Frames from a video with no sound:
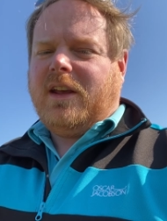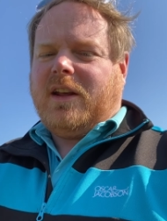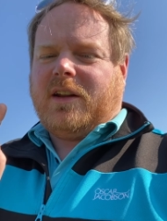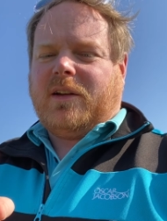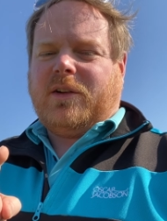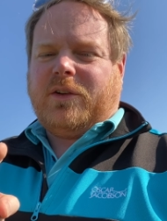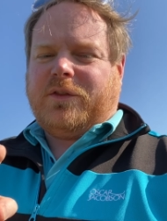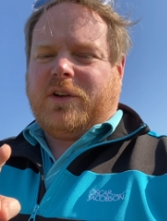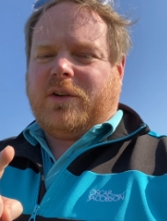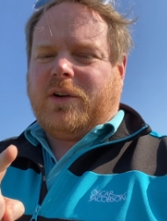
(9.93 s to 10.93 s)
Now a lot of
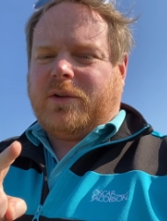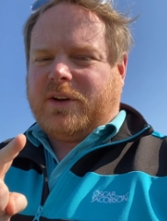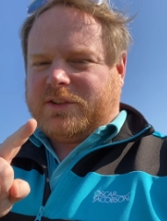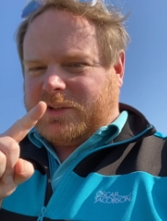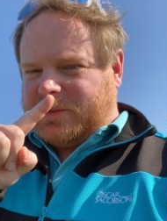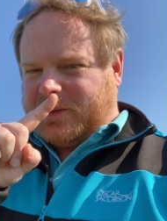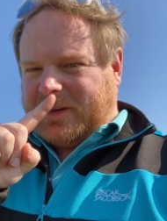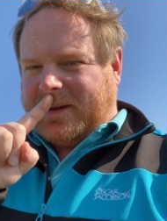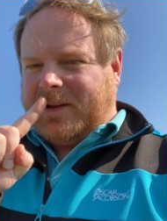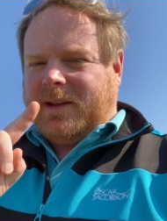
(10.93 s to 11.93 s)
you have got questions on
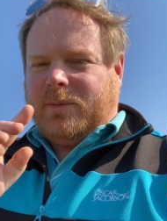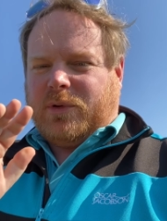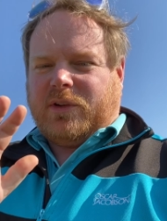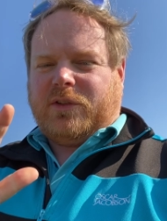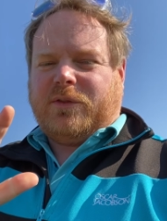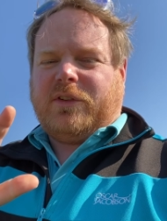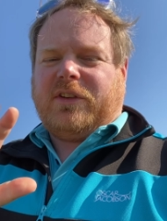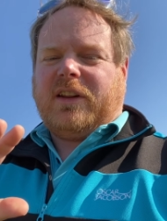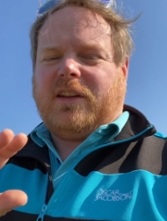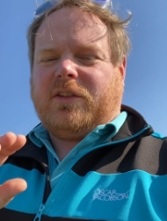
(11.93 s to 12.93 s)
that because
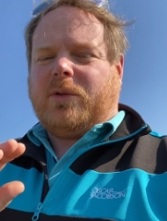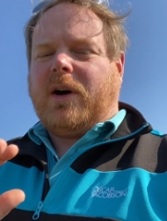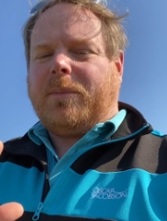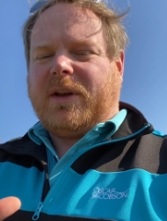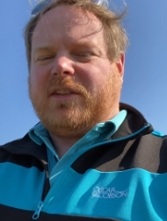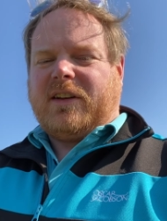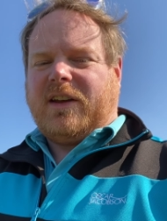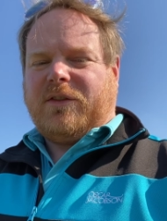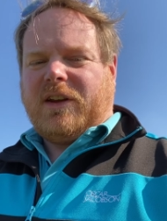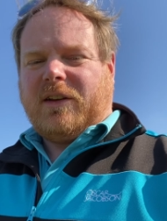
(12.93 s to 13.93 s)
obviously there's quite a big
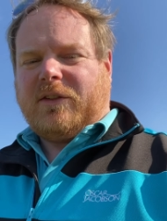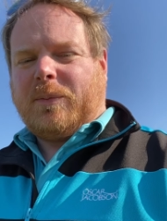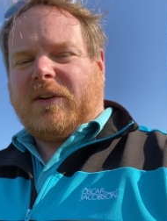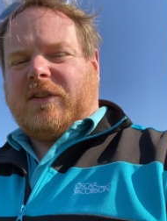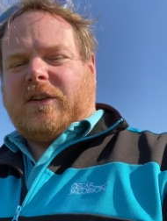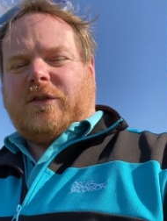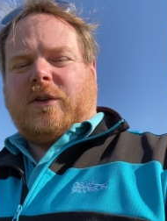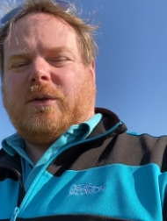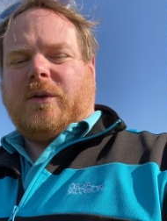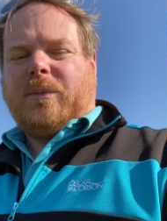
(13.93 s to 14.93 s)
saving, especially if
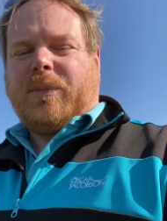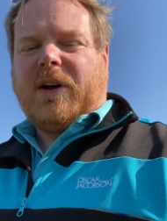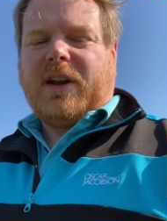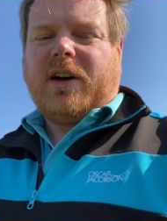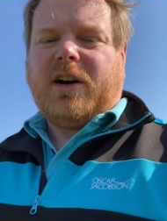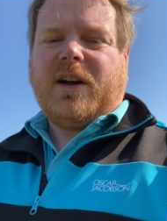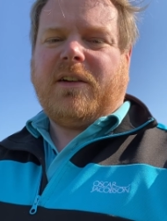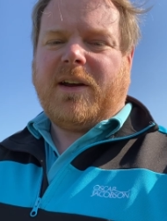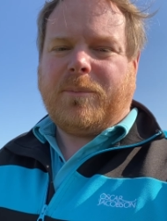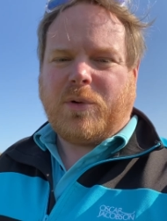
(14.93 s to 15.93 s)
you're buying a
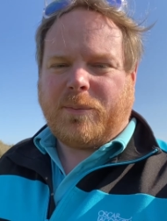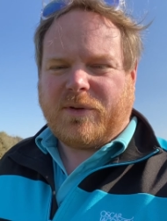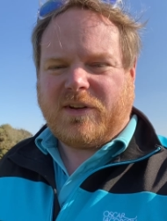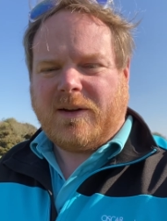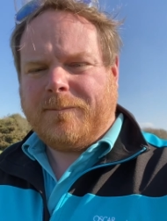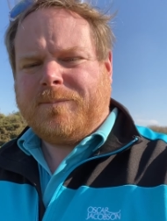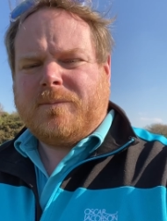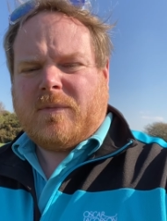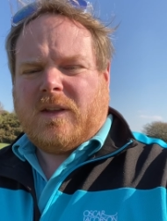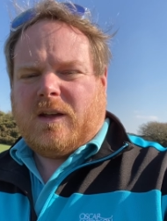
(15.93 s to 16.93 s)
higher end property.
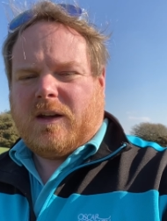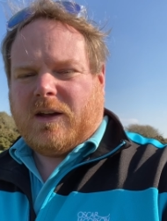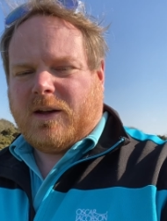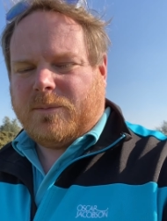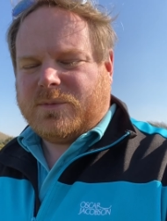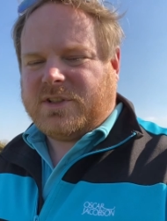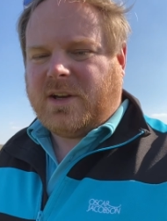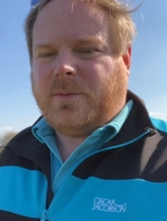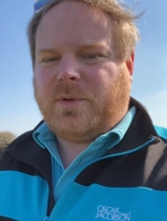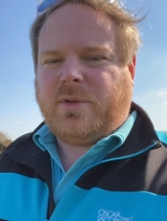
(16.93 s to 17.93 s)

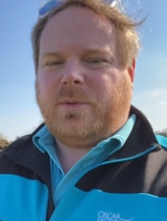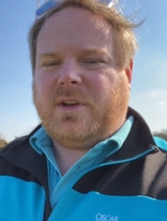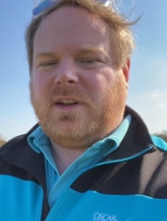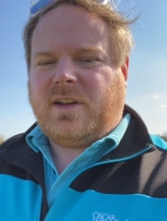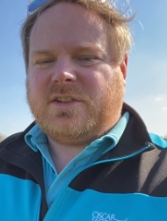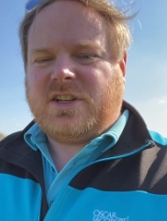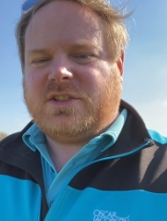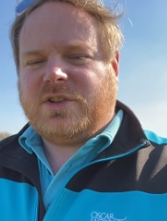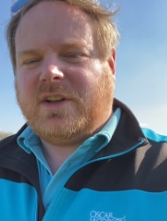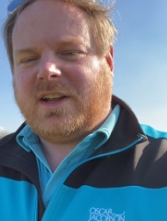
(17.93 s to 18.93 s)
So we thought we'd
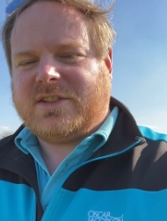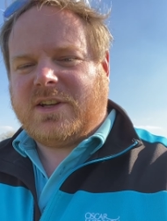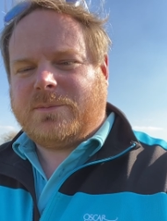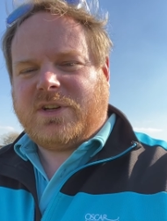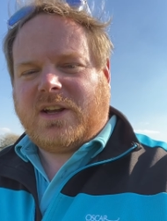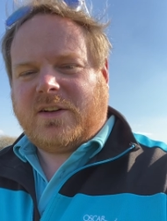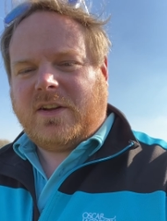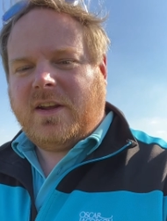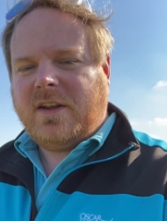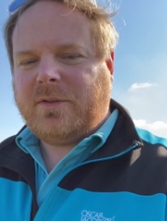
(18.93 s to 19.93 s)
touch on that subject,
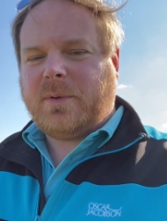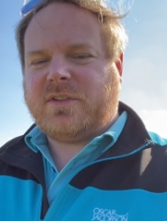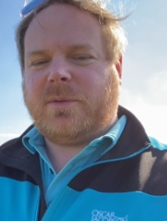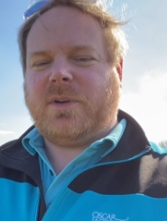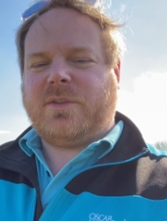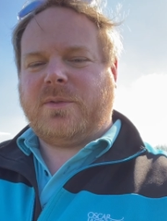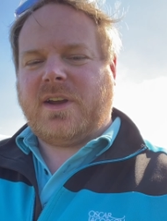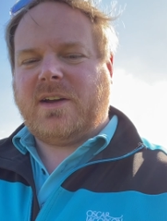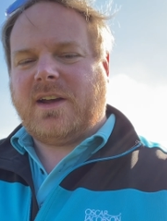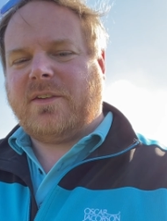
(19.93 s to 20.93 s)
especially whilst we're
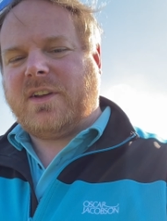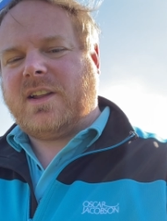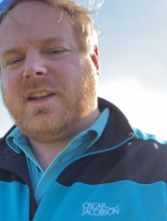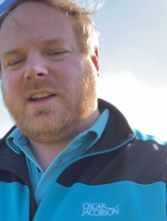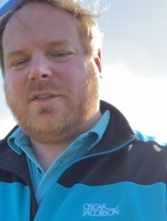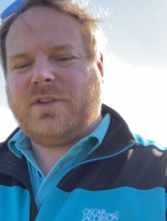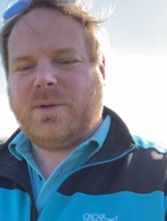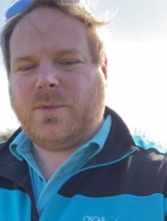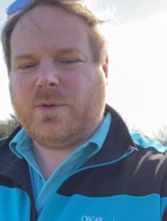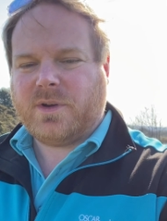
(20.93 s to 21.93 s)
out having a lovely
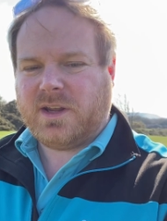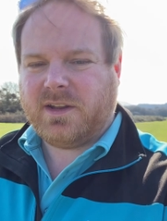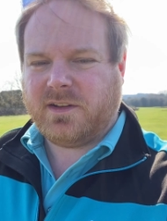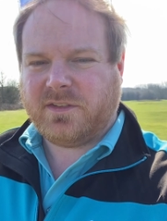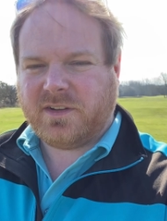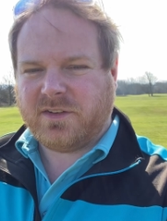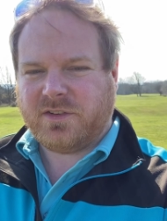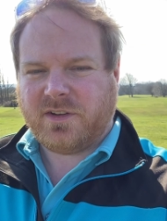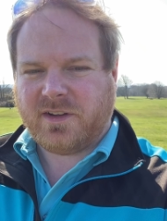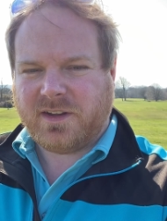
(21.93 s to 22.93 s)
walk in the
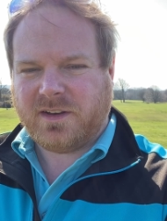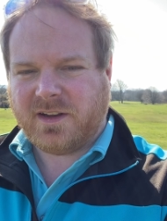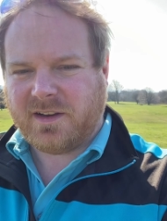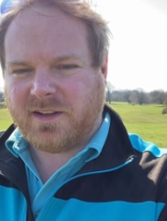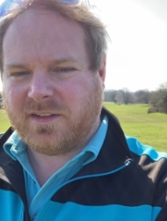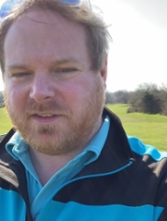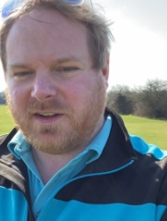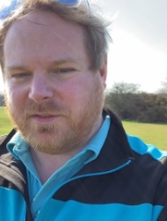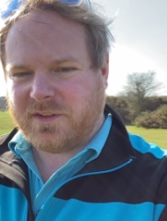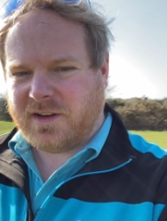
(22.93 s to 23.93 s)
sunshine down in the
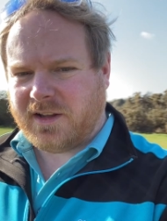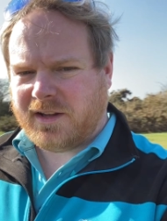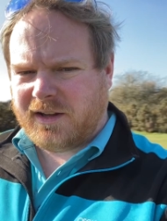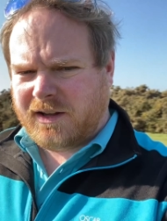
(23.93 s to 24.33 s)
south today.